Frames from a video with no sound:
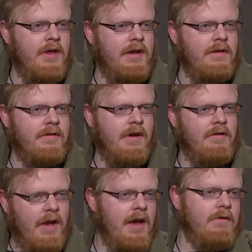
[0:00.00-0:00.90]
that is
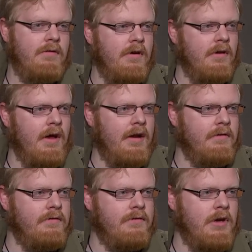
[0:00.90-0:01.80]
kind of answering a lot
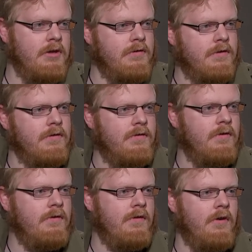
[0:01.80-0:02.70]
of Josh's
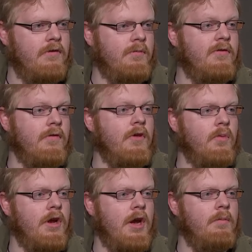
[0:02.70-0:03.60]
concerns here, specifically
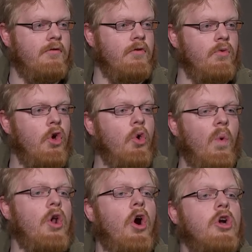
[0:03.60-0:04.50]
when it comes to
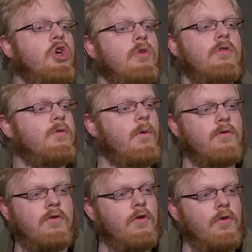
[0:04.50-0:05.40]
what are junglers
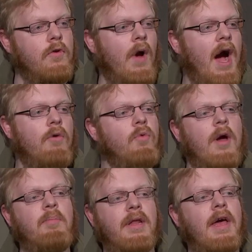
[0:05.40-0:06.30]
supposed to do? How do
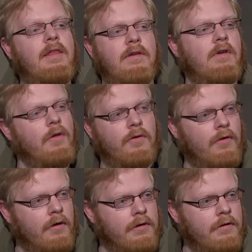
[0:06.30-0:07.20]
I play these other
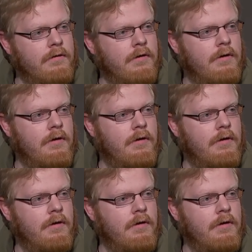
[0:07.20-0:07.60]
junglers?